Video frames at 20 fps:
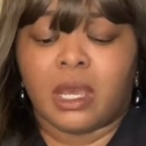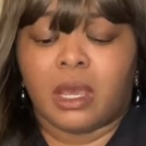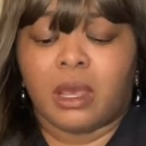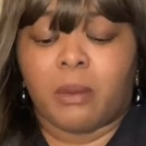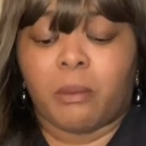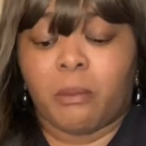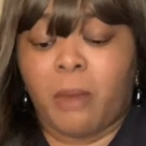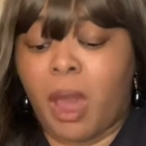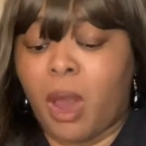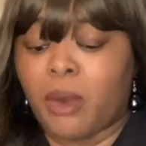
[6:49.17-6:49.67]

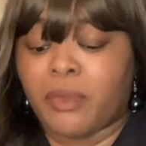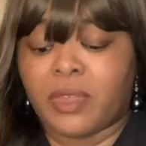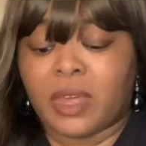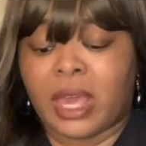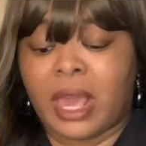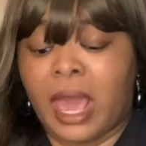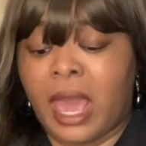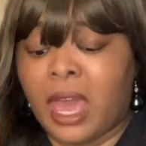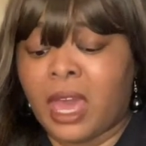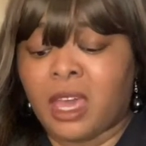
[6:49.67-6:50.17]
mouth
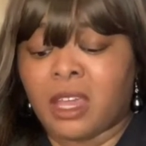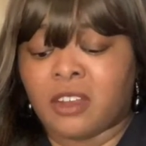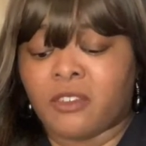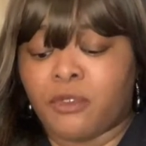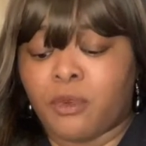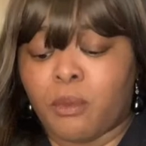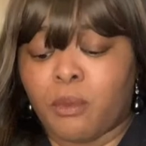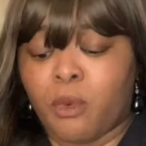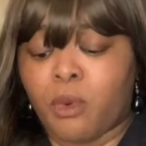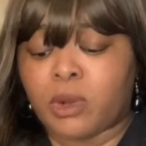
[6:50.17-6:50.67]
gagged for
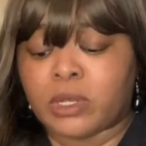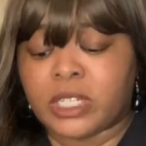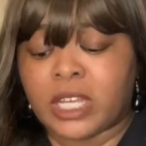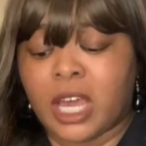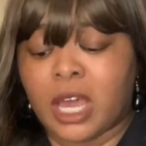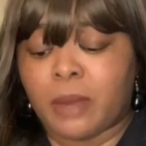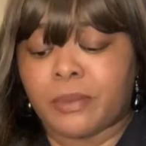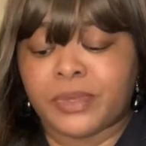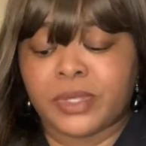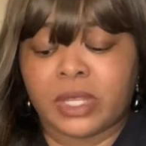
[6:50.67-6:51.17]
more
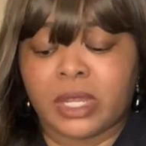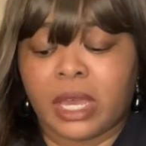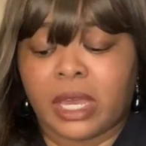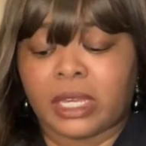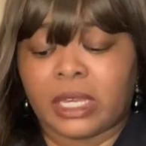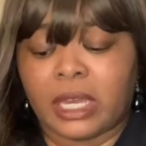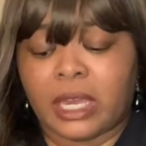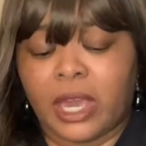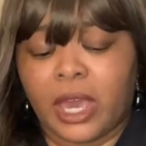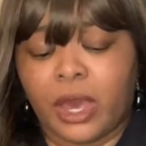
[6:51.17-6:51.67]
times than I can
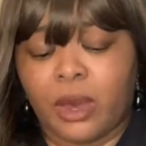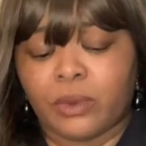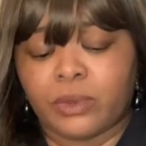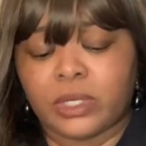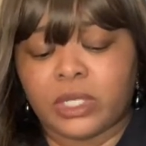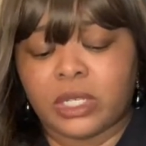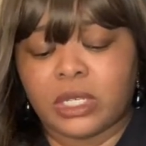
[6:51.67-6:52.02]
count,